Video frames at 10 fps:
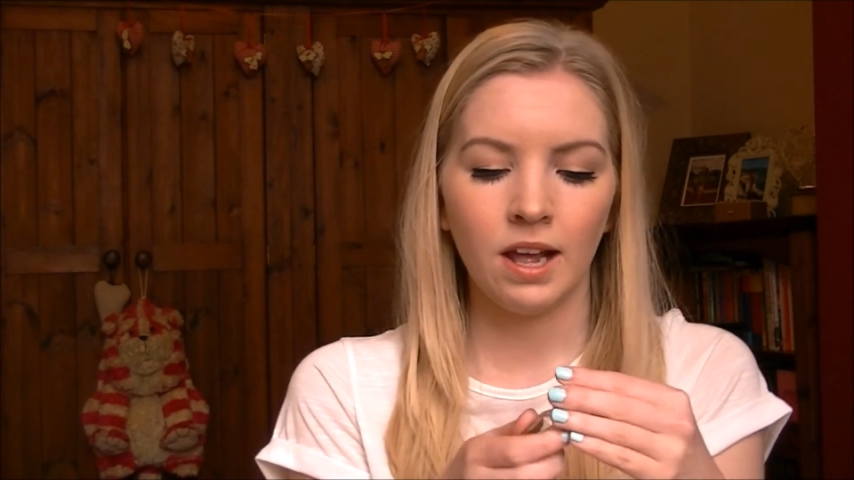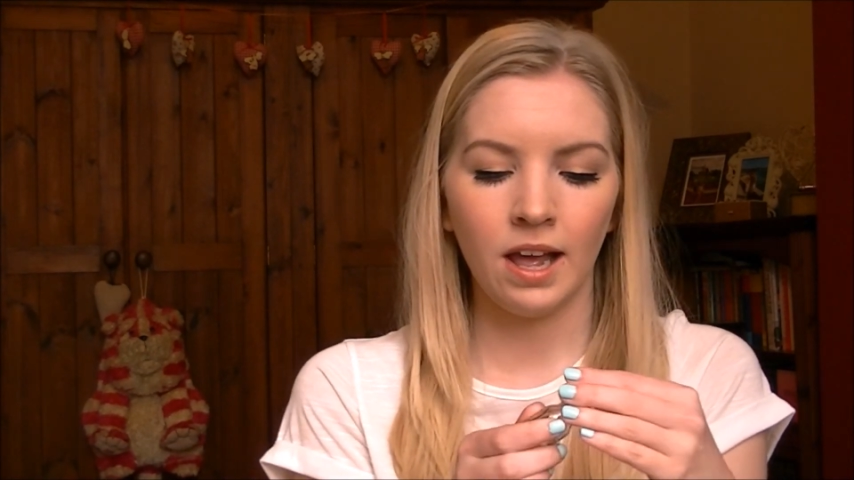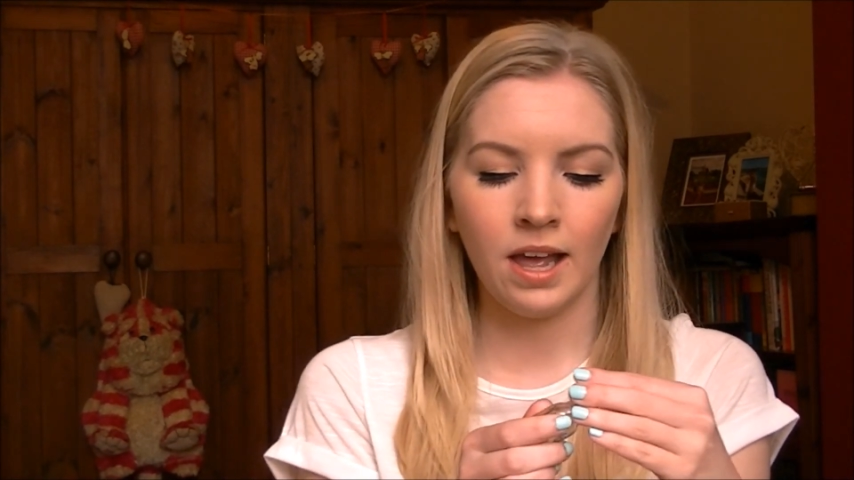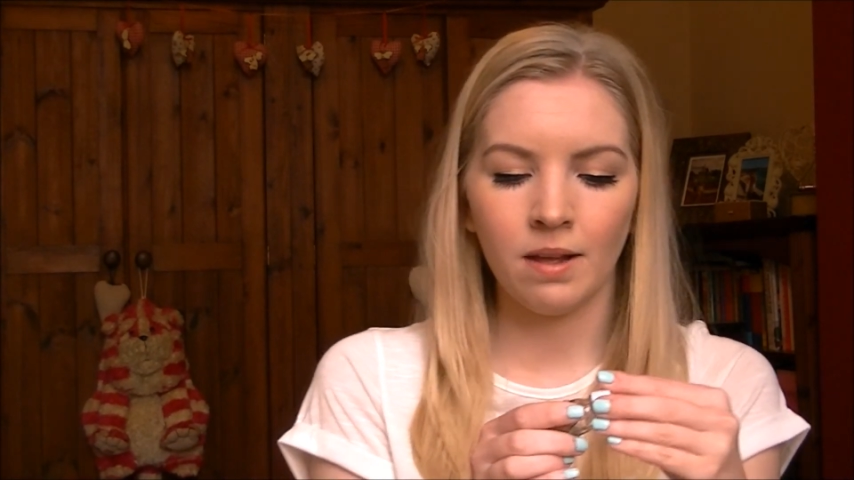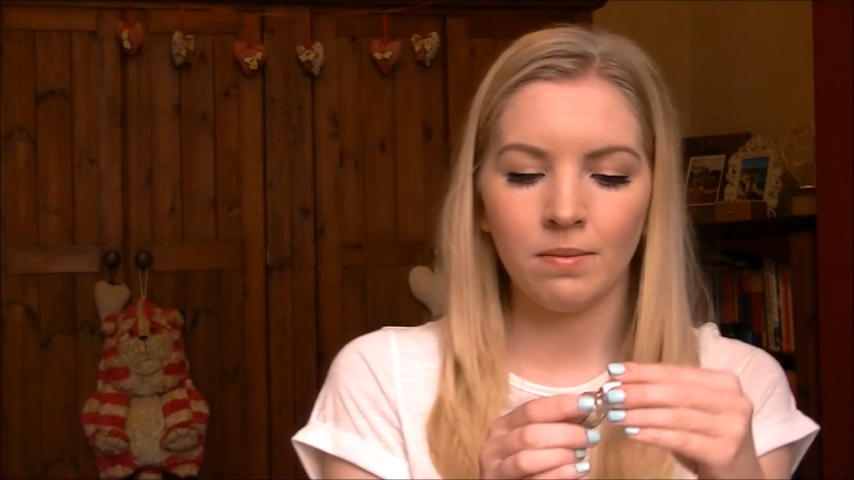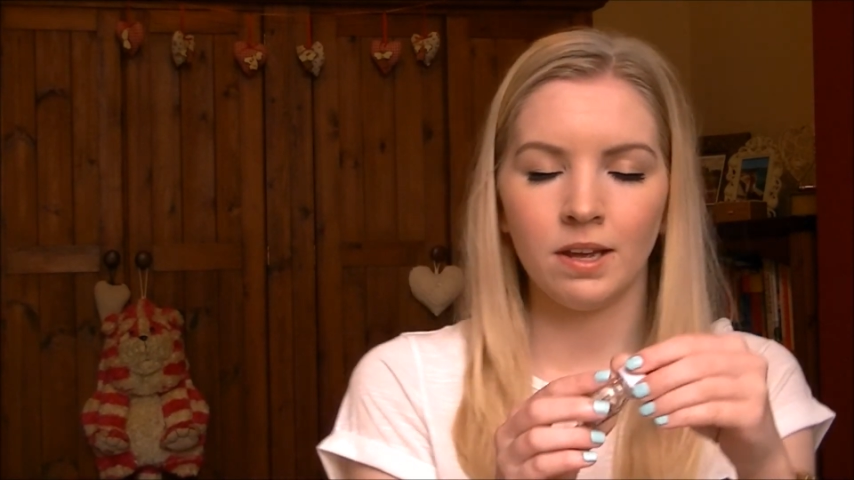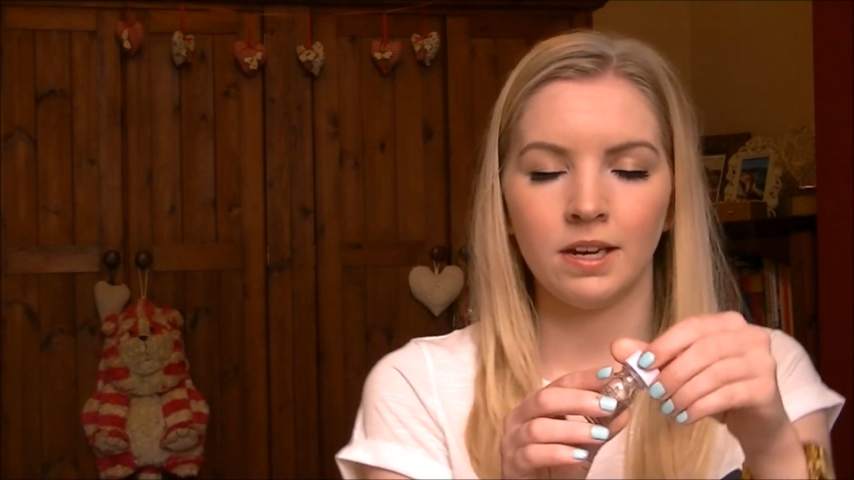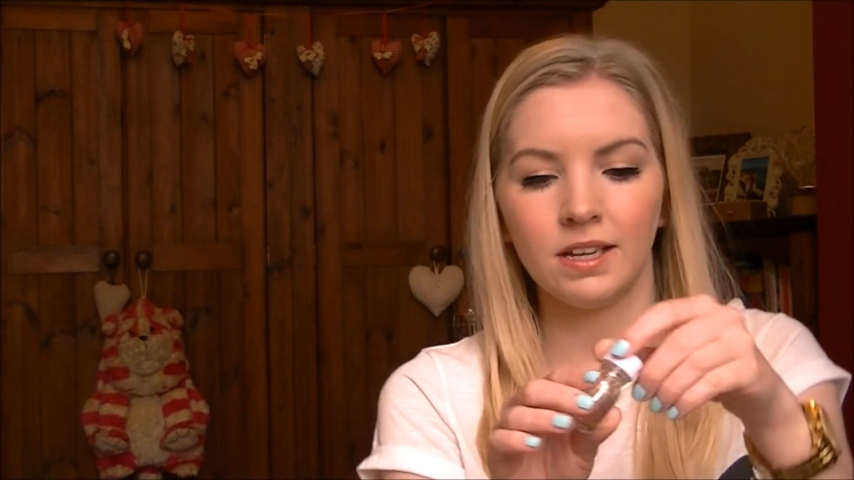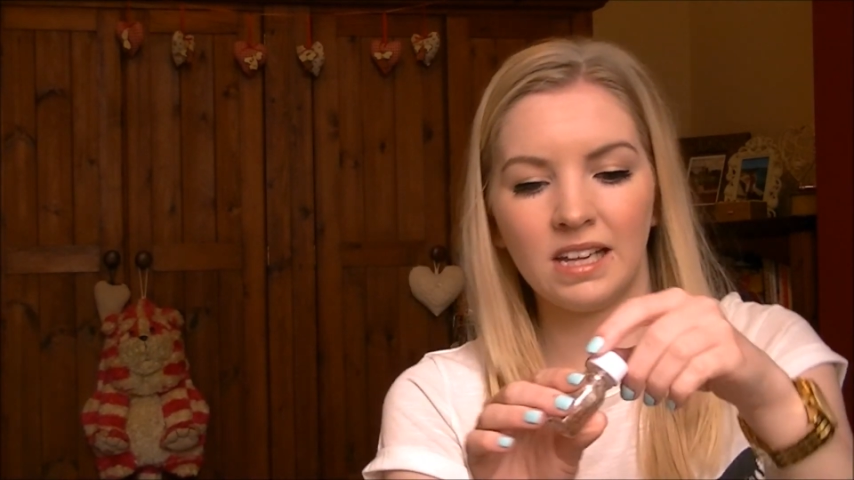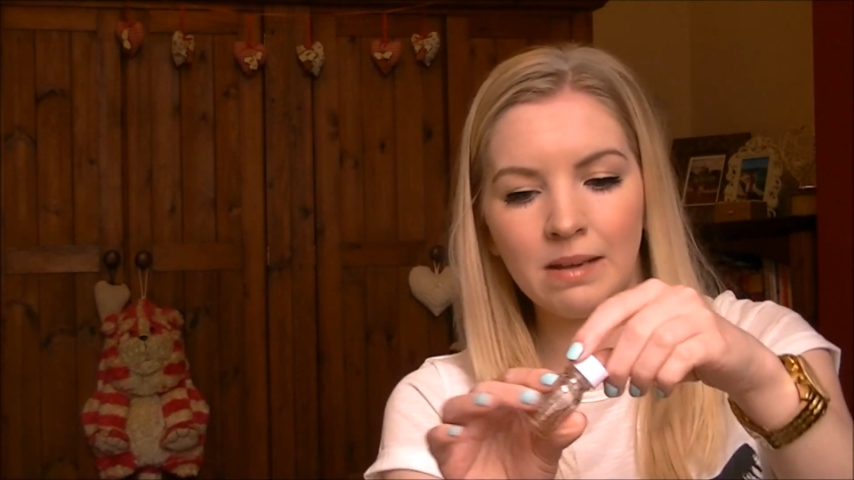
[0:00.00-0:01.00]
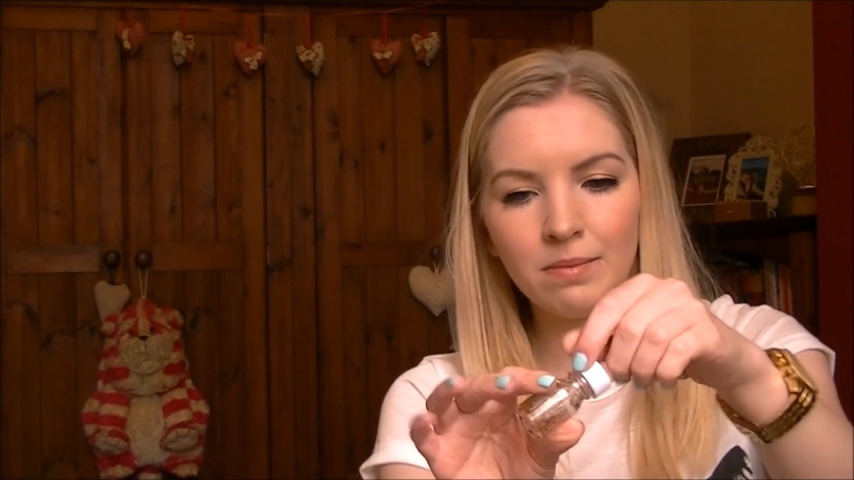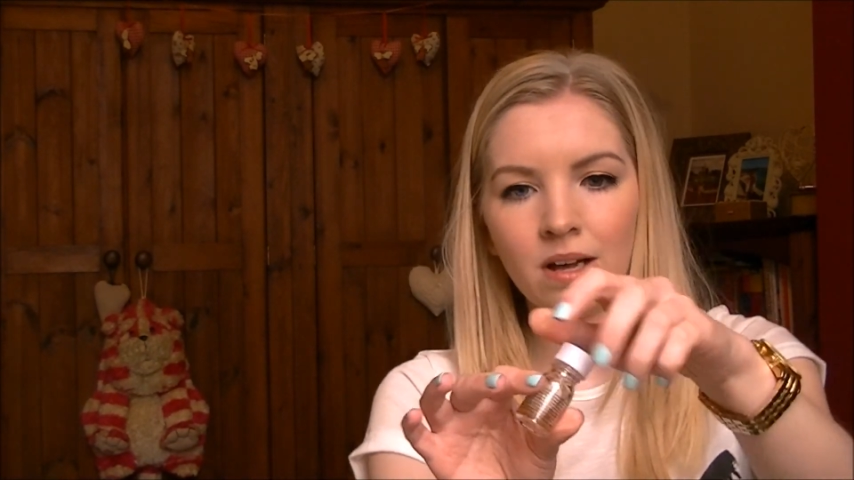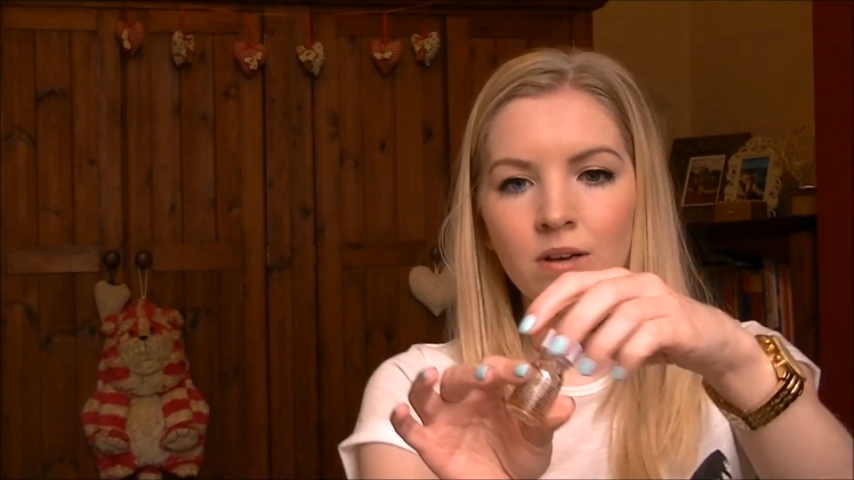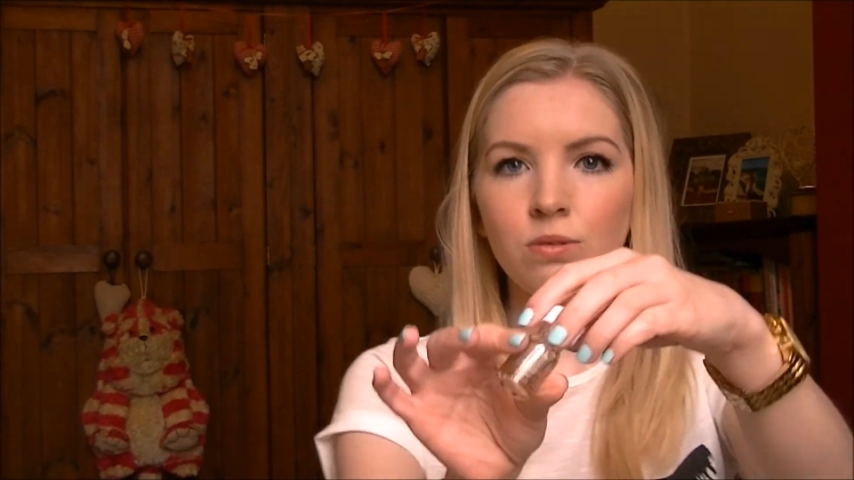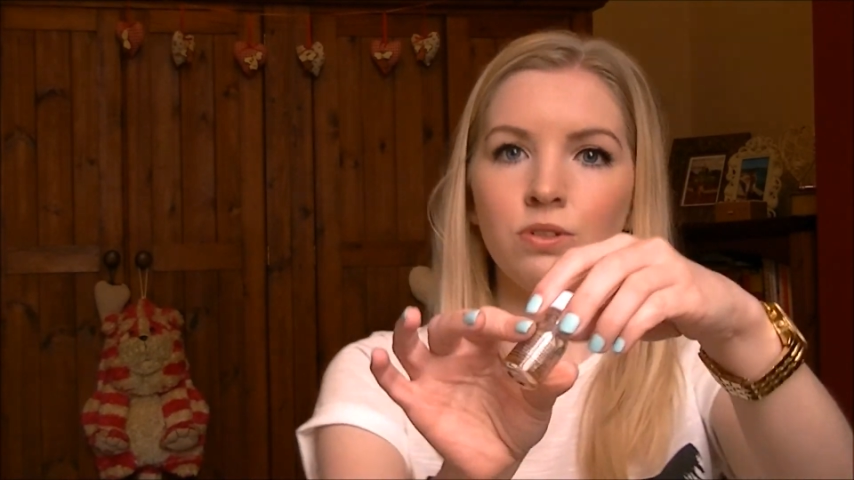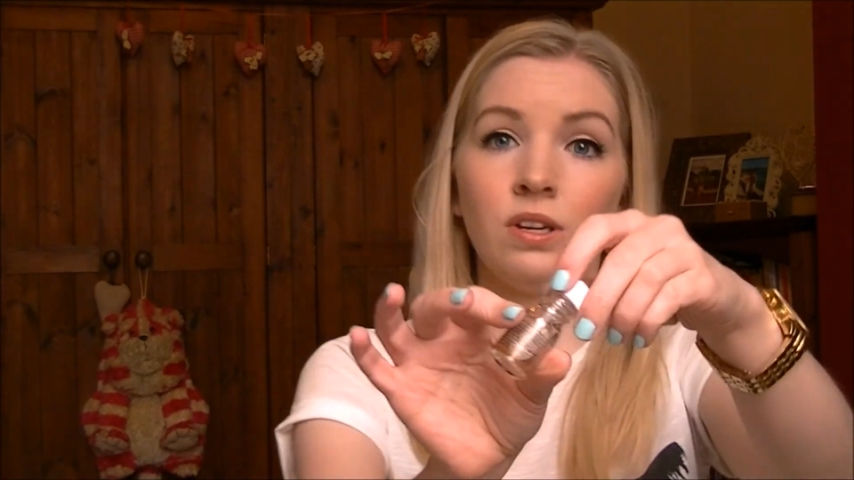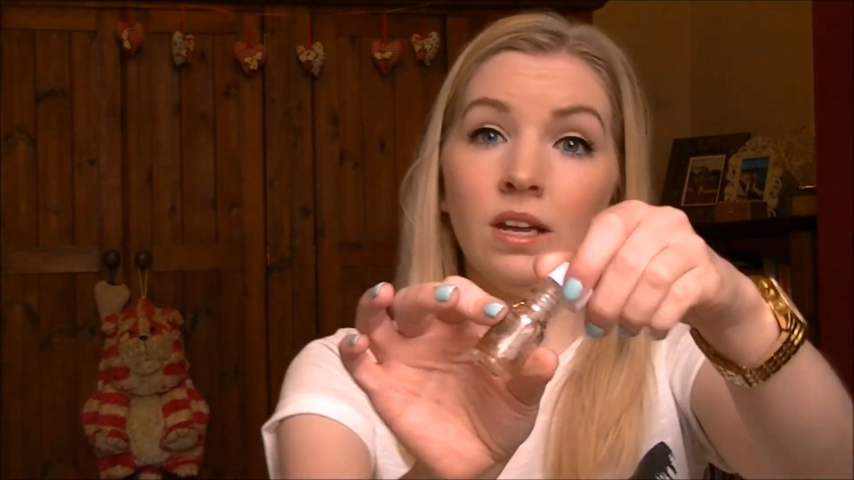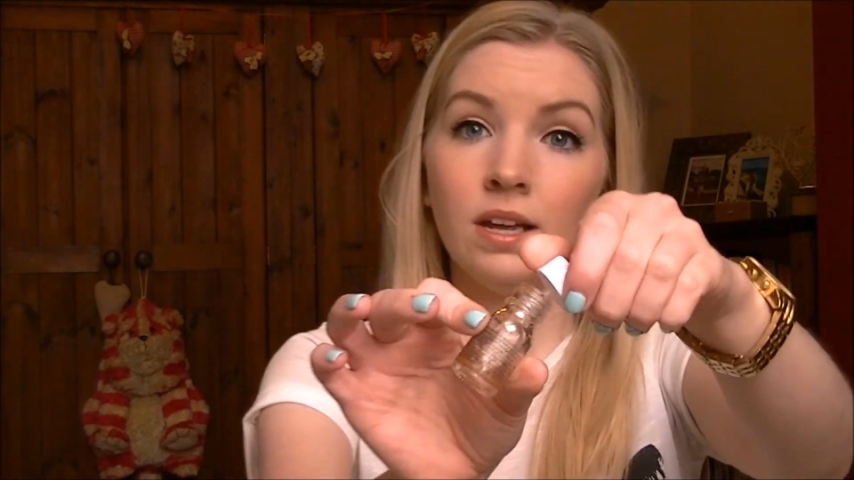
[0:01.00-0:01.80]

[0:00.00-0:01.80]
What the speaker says: and it came out